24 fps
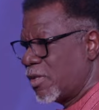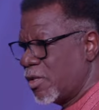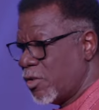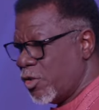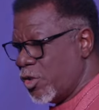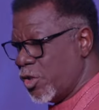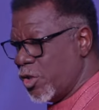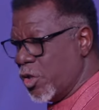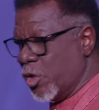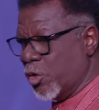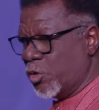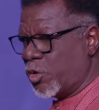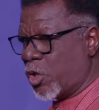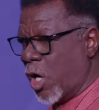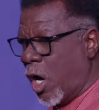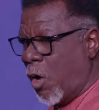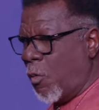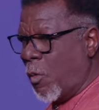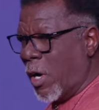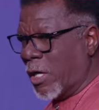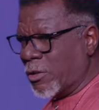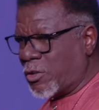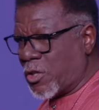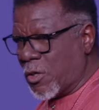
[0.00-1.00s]
You
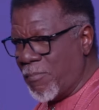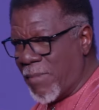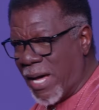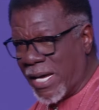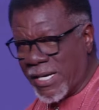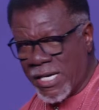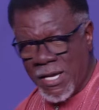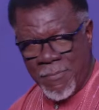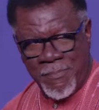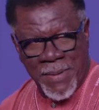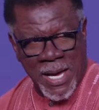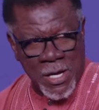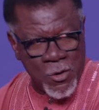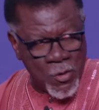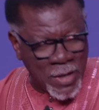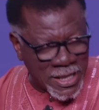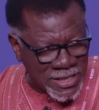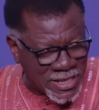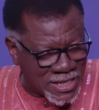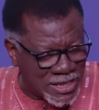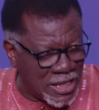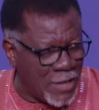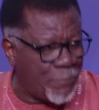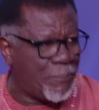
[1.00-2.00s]
don't want to marry, but you are
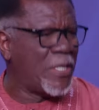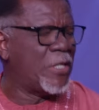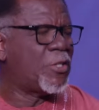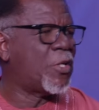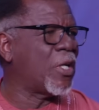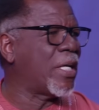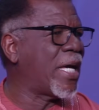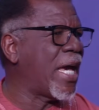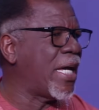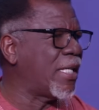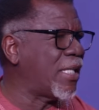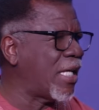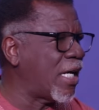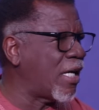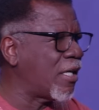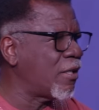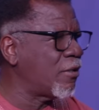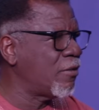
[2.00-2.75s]
sleeping together.